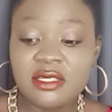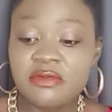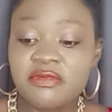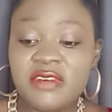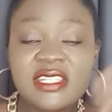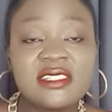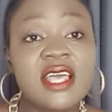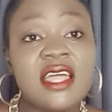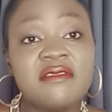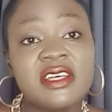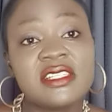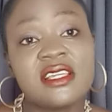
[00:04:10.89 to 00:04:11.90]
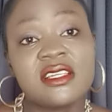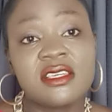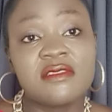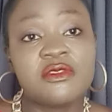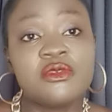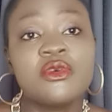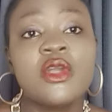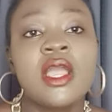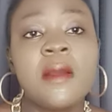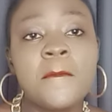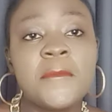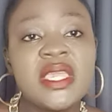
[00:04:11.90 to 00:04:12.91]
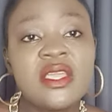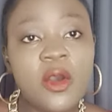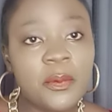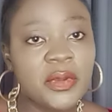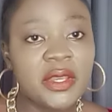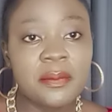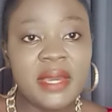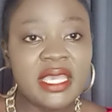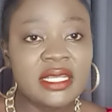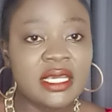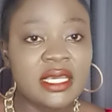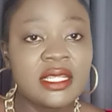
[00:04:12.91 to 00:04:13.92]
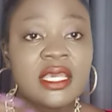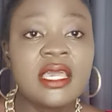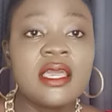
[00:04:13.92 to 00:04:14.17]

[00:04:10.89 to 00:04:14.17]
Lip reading: the first advice I'll give you, be open-minded.